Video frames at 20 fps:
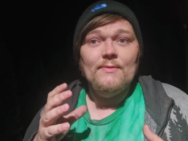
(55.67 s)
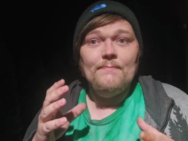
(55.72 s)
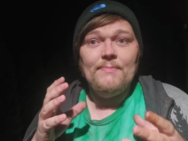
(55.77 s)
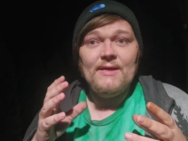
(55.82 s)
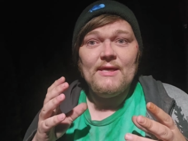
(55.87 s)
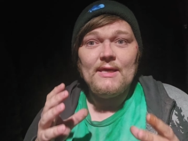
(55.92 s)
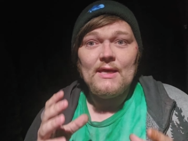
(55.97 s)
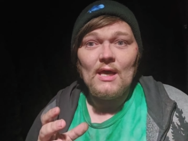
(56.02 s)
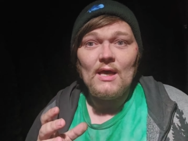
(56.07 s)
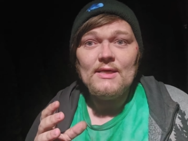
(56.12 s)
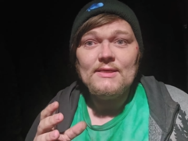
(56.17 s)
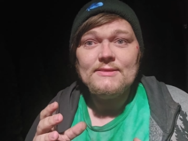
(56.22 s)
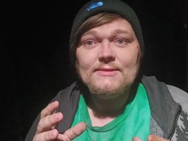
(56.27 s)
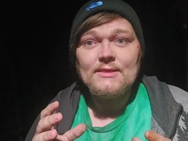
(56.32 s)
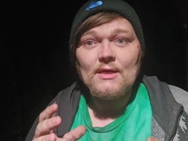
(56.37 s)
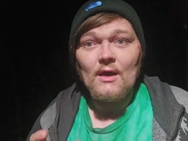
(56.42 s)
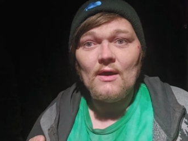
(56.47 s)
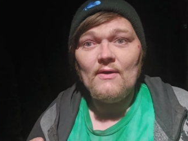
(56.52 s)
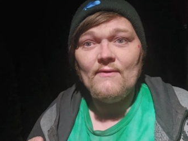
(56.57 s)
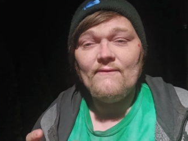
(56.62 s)
because
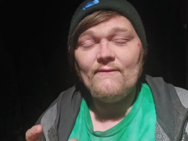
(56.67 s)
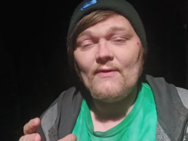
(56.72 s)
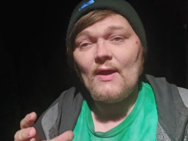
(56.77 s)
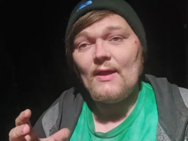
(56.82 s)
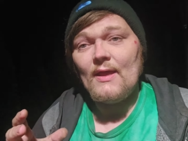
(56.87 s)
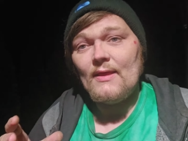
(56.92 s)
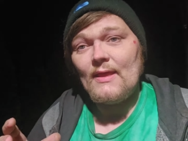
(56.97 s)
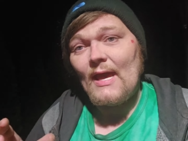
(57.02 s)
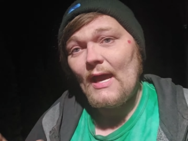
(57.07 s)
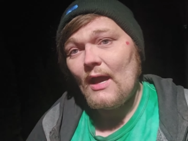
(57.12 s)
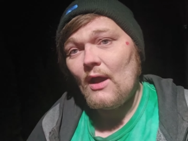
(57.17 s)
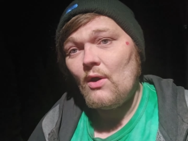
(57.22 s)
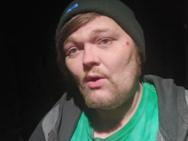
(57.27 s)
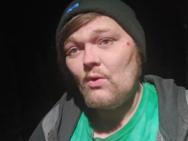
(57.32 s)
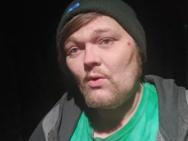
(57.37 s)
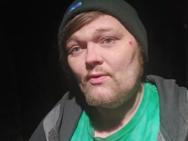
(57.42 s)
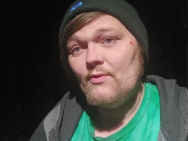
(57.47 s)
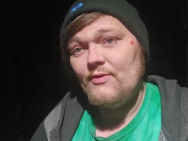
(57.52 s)
of how